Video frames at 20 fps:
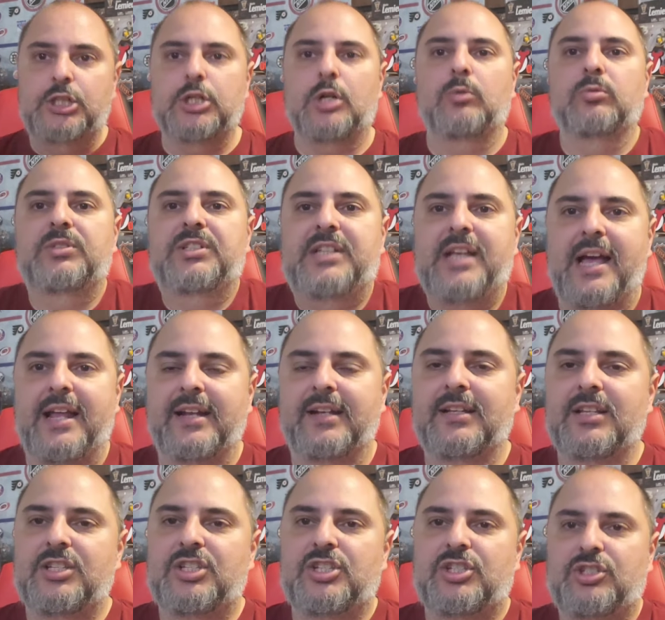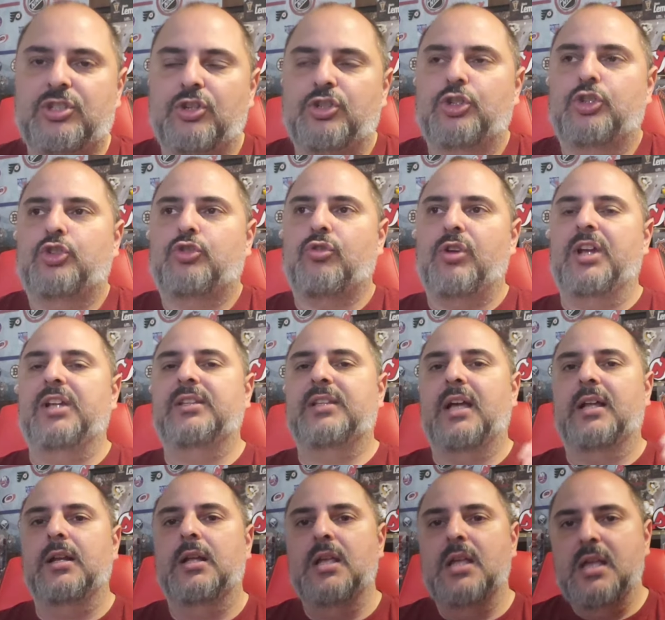don't get it. This is such a trade
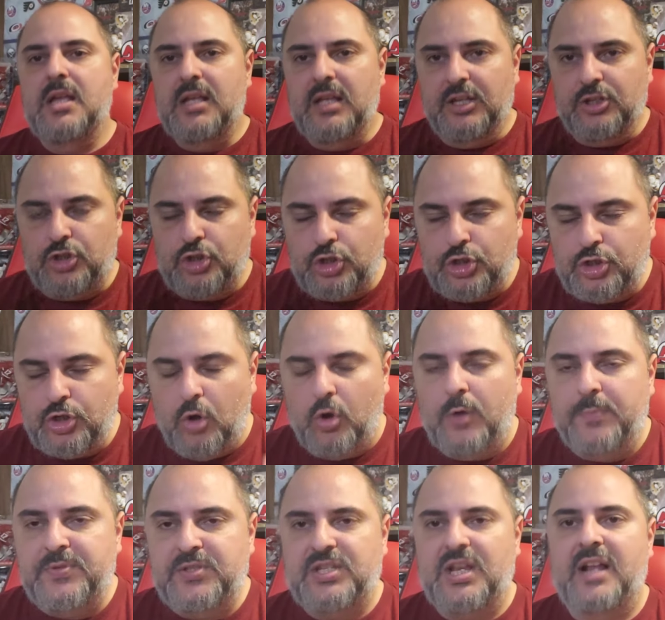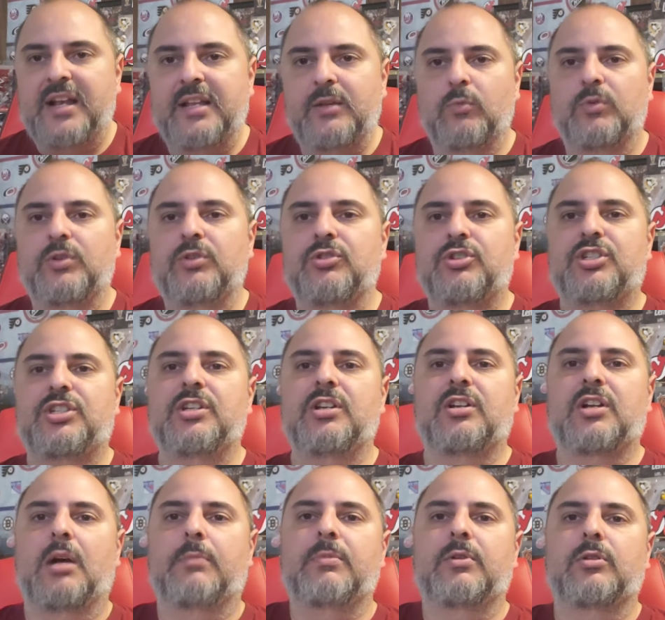that is so upsetting when you see
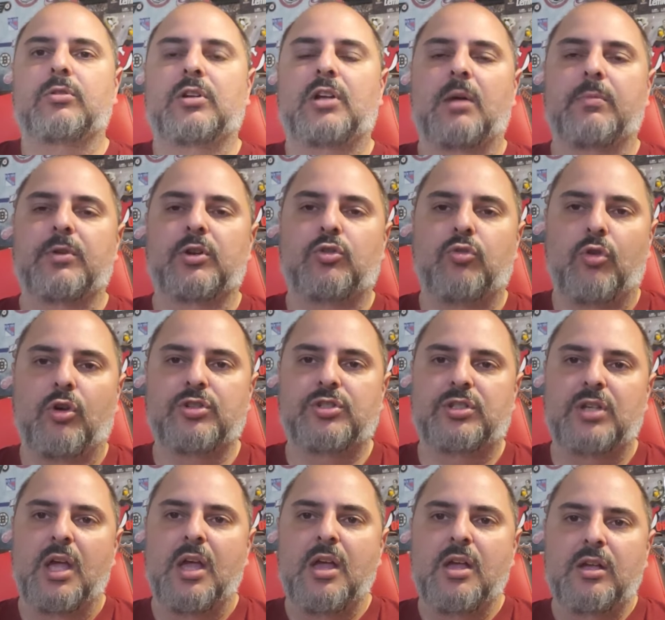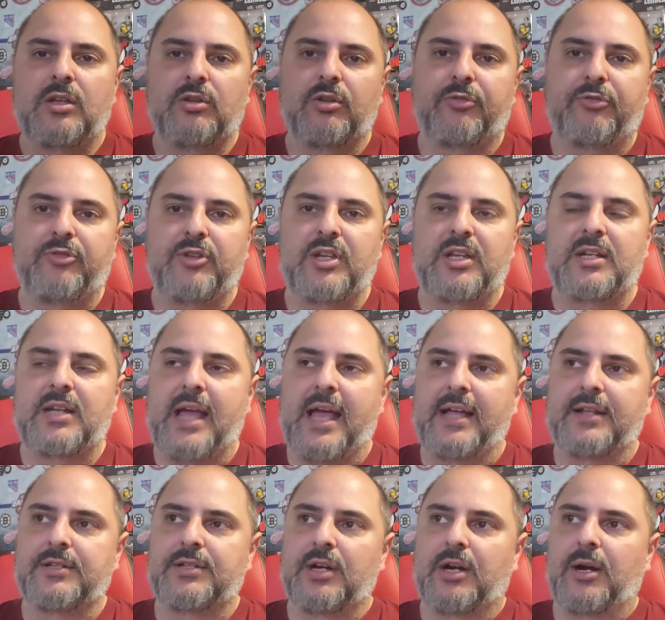it coming across your feed.
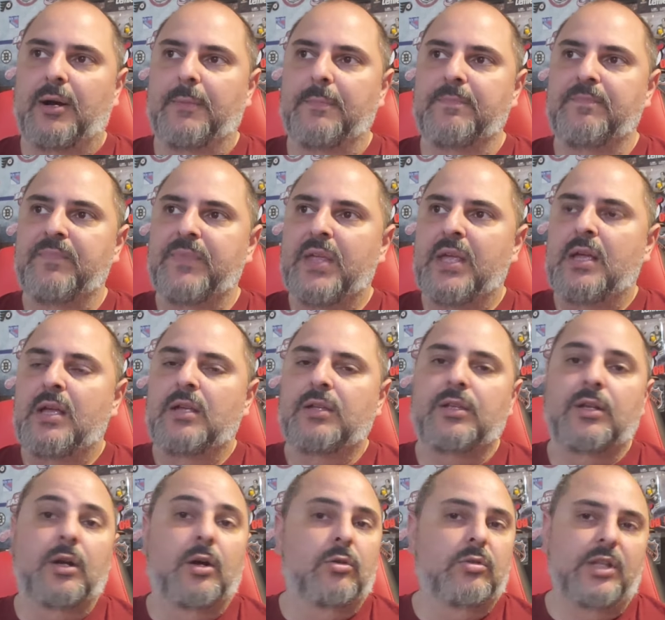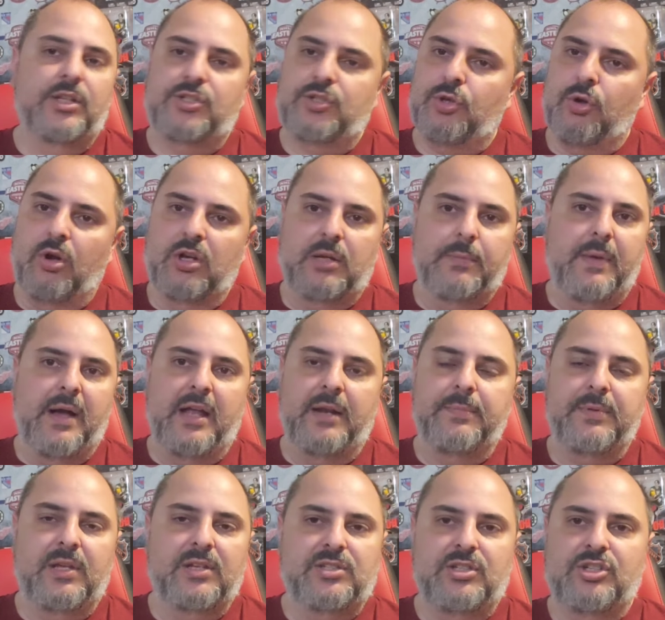And, you know, let's talk about
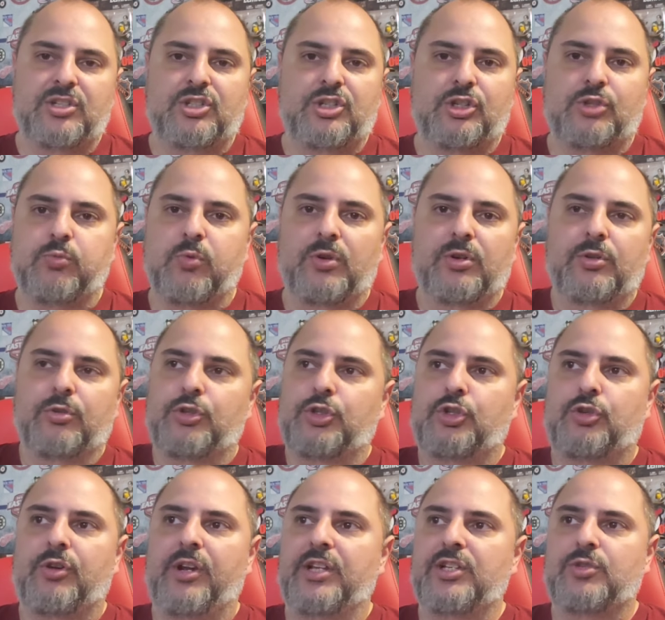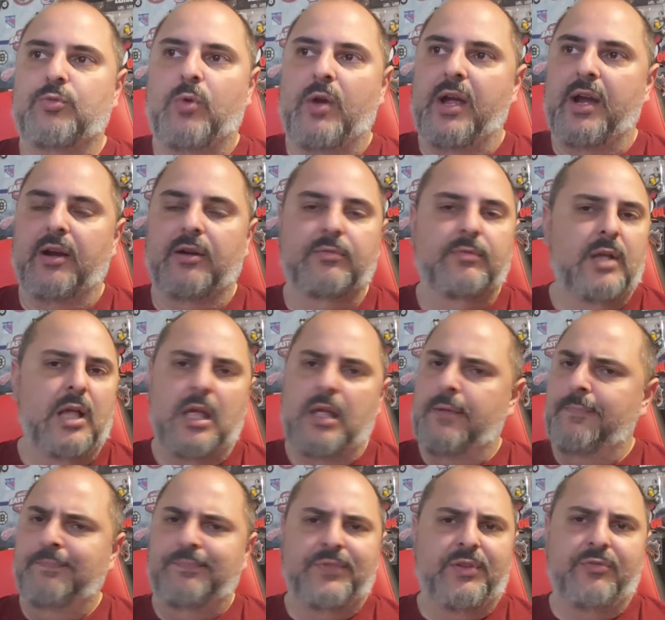it because it's just one of those trades where
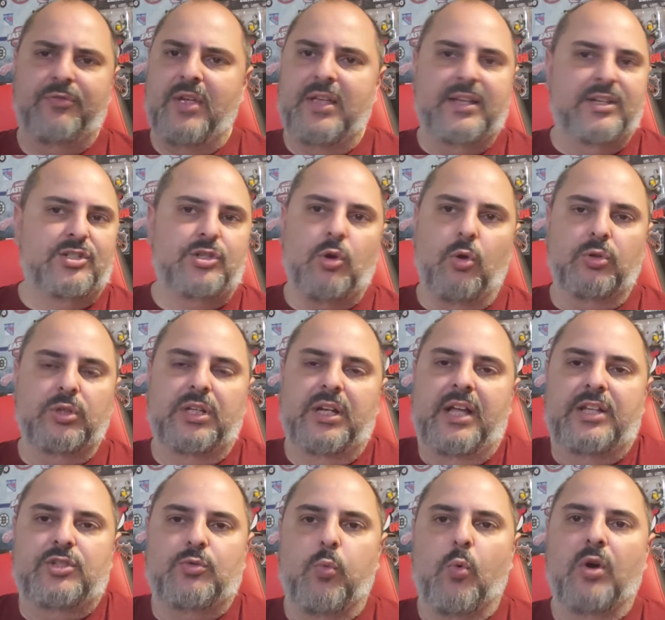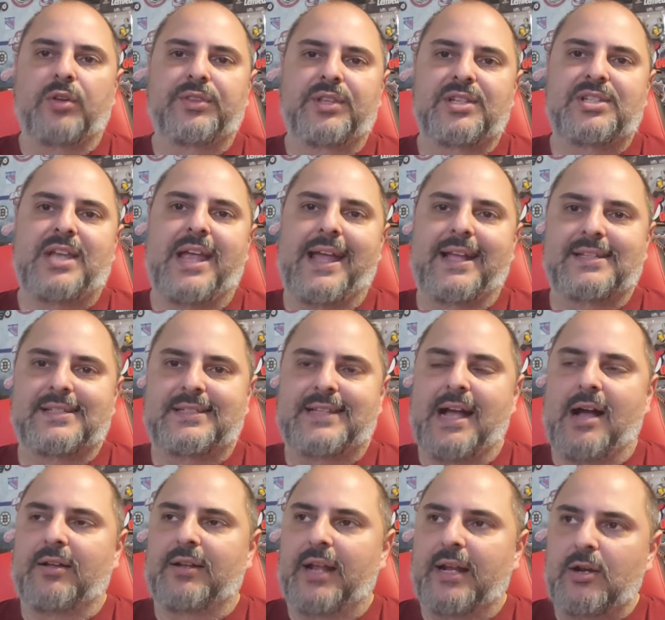the Vegas Golden Knights won this hands
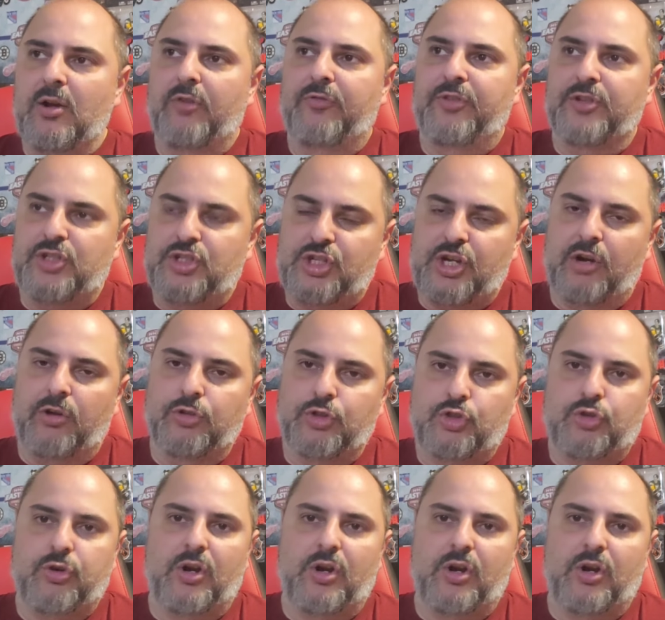down. I know Fitzgerald's